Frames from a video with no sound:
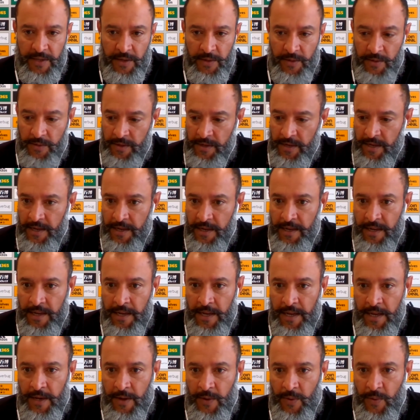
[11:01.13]
So
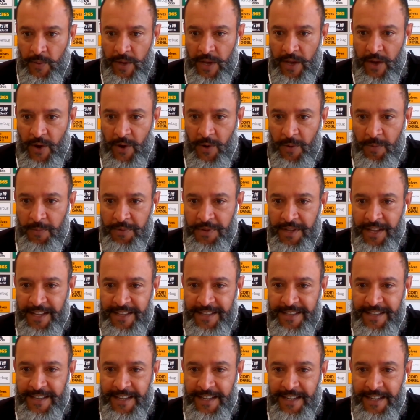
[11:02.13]
we hope
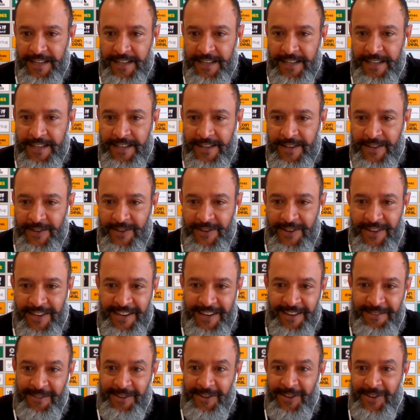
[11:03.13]
that you're going to
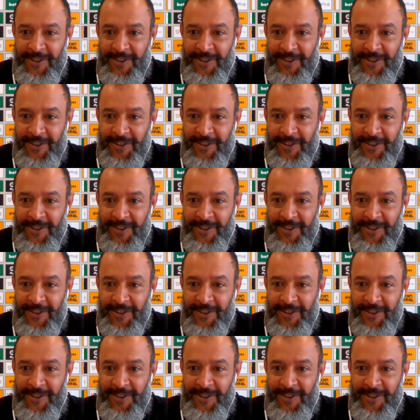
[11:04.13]
have it.